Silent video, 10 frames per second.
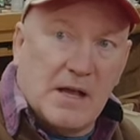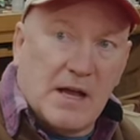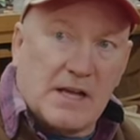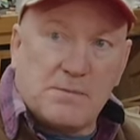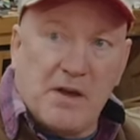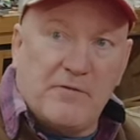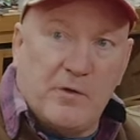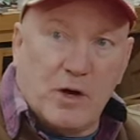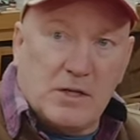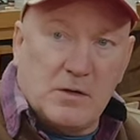I spent
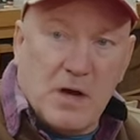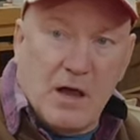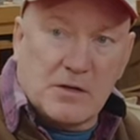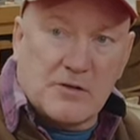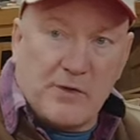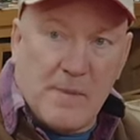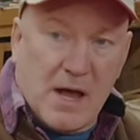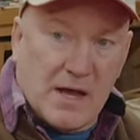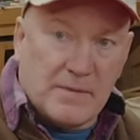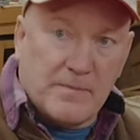$42 for
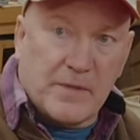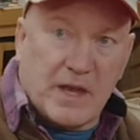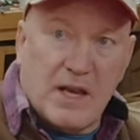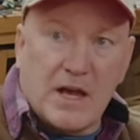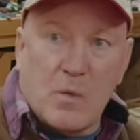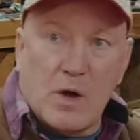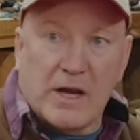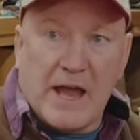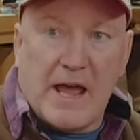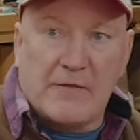mine, and he got
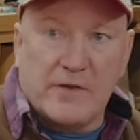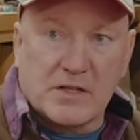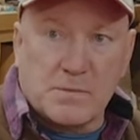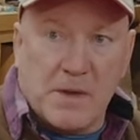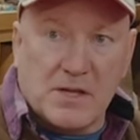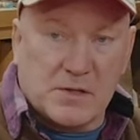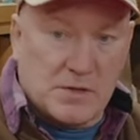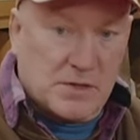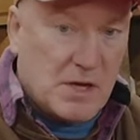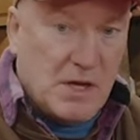1.5 inch
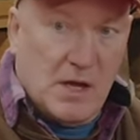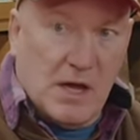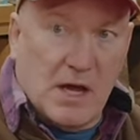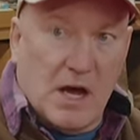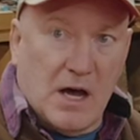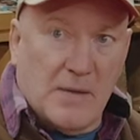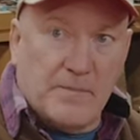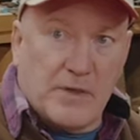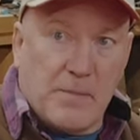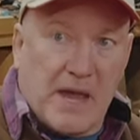spacers.
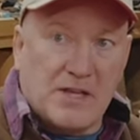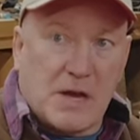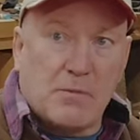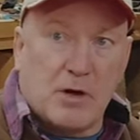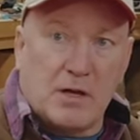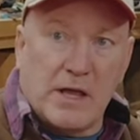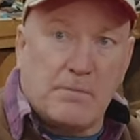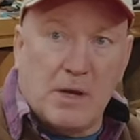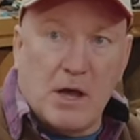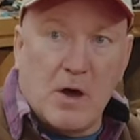The page I'm going to
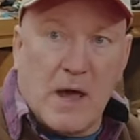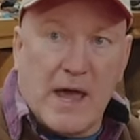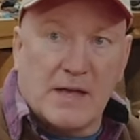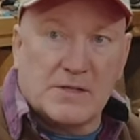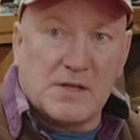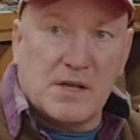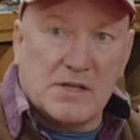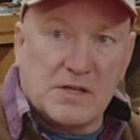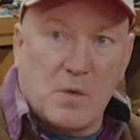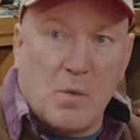link below
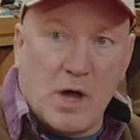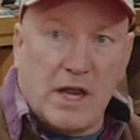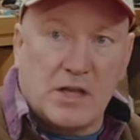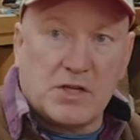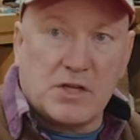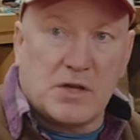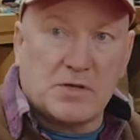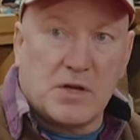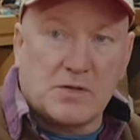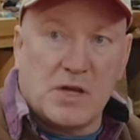is the 1 inch.
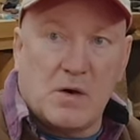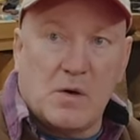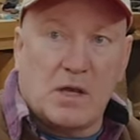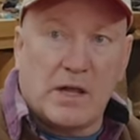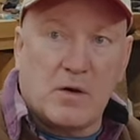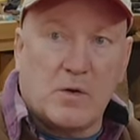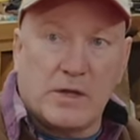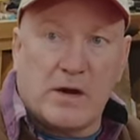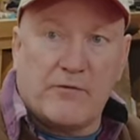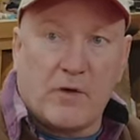There's also a link on
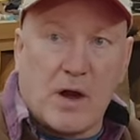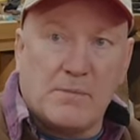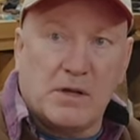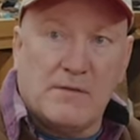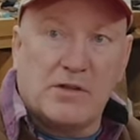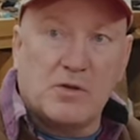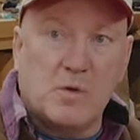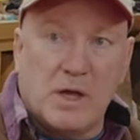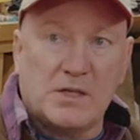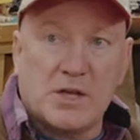there for, I believe, a
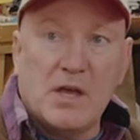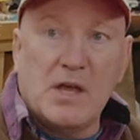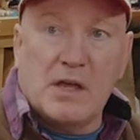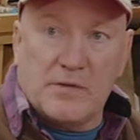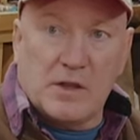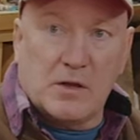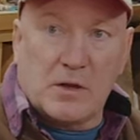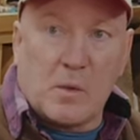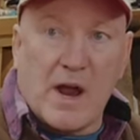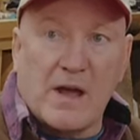2 inch. If you
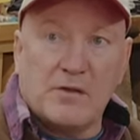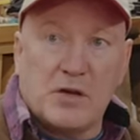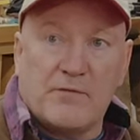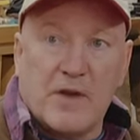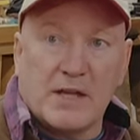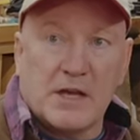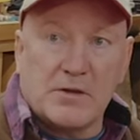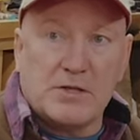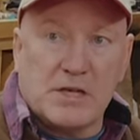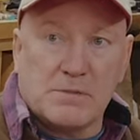look around, you can find
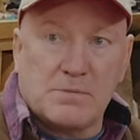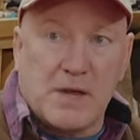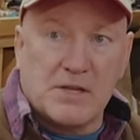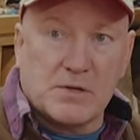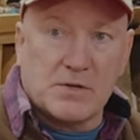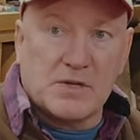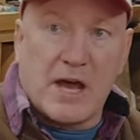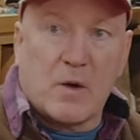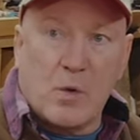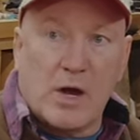other Jeep spacers
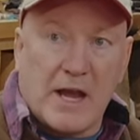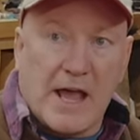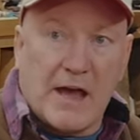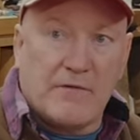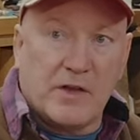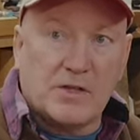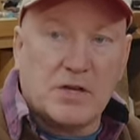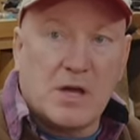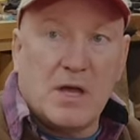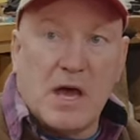that are 1.5
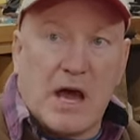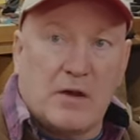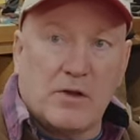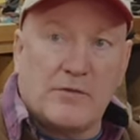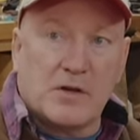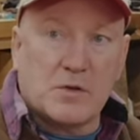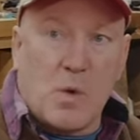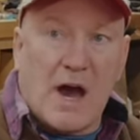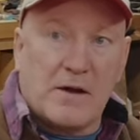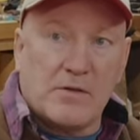inch. I don't know if there's
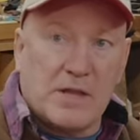wider than